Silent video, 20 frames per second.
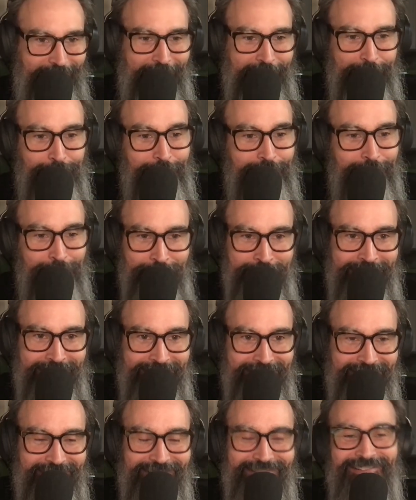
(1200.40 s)
eyebrow
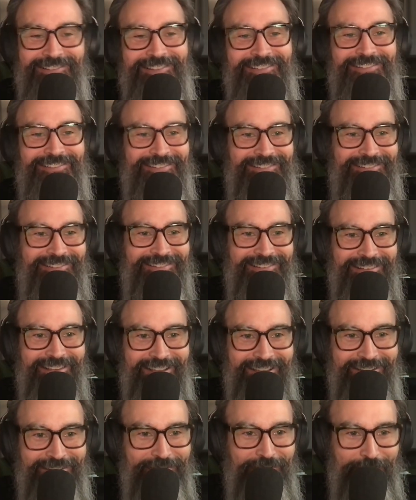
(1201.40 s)
rings
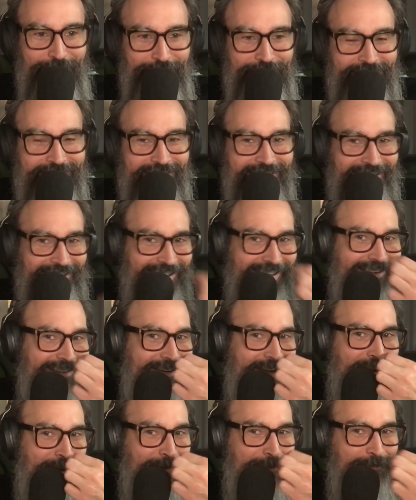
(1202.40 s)
and nose
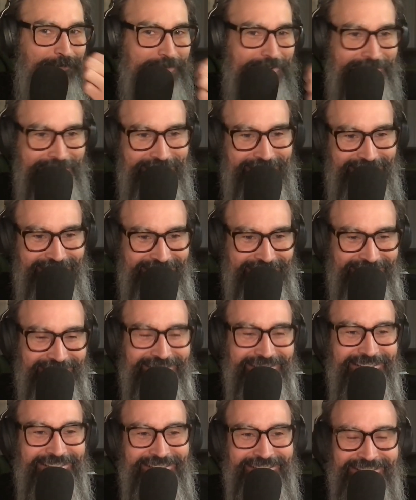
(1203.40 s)
piercings.